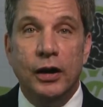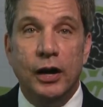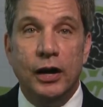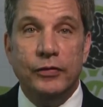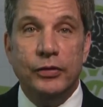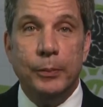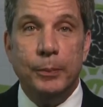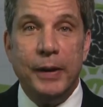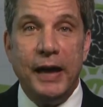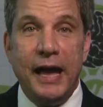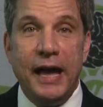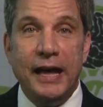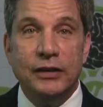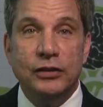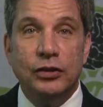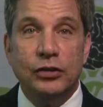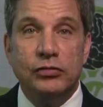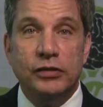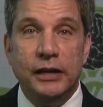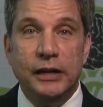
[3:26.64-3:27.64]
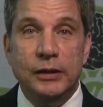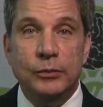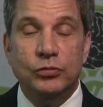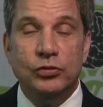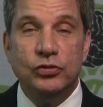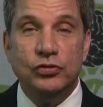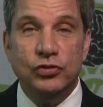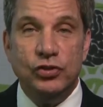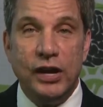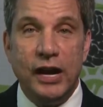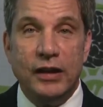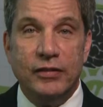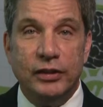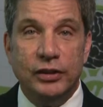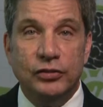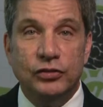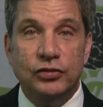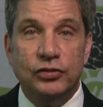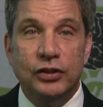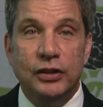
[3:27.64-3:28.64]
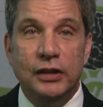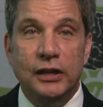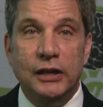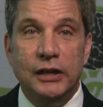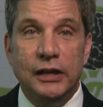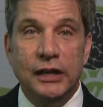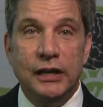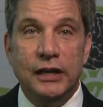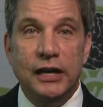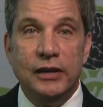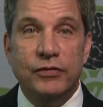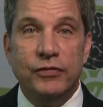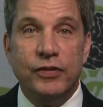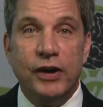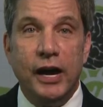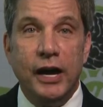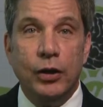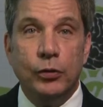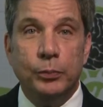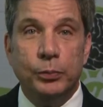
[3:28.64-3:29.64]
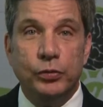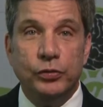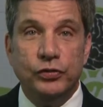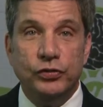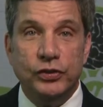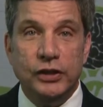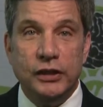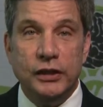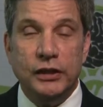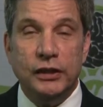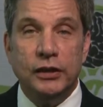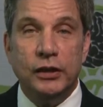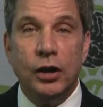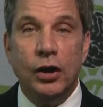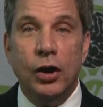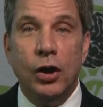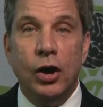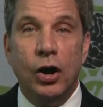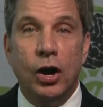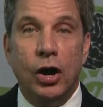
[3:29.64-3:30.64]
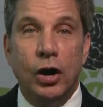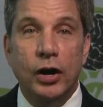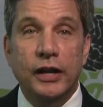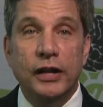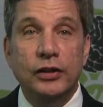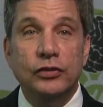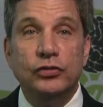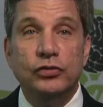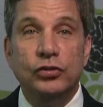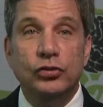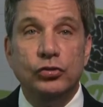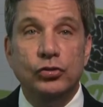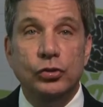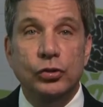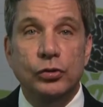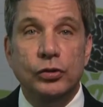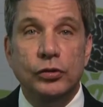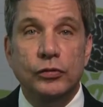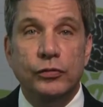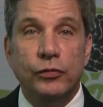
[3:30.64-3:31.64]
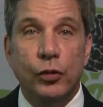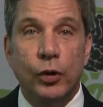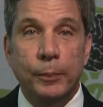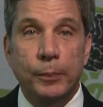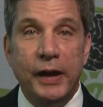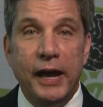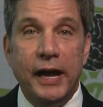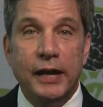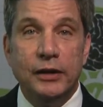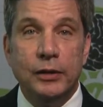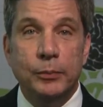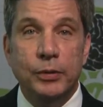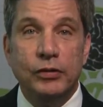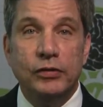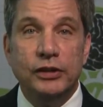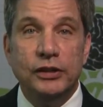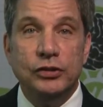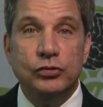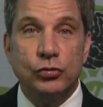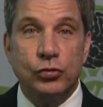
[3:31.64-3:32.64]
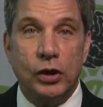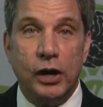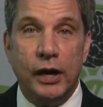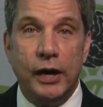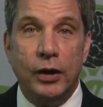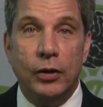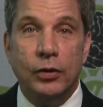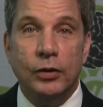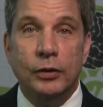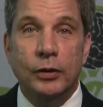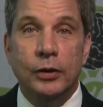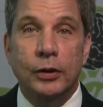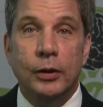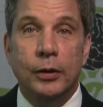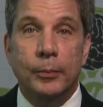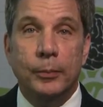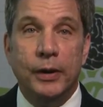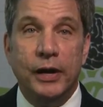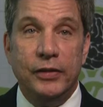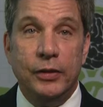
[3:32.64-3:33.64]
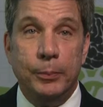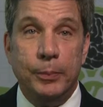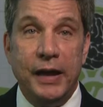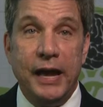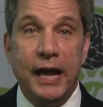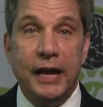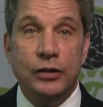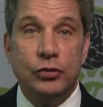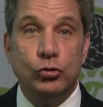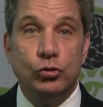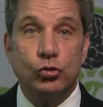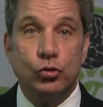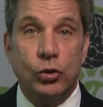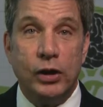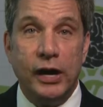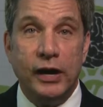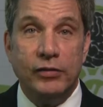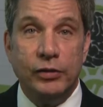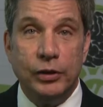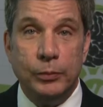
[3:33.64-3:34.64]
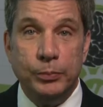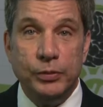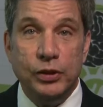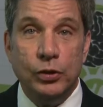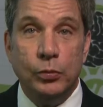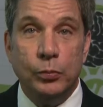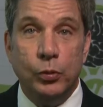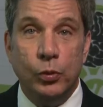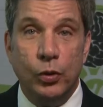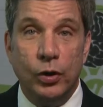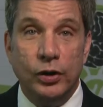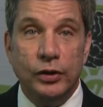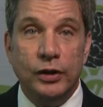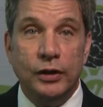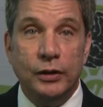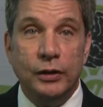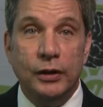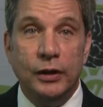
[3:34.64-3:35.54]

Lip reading: of the patent claims challenged in a filed proceeding are instituted for patentability trial by the Patent Trial and Appeal Board,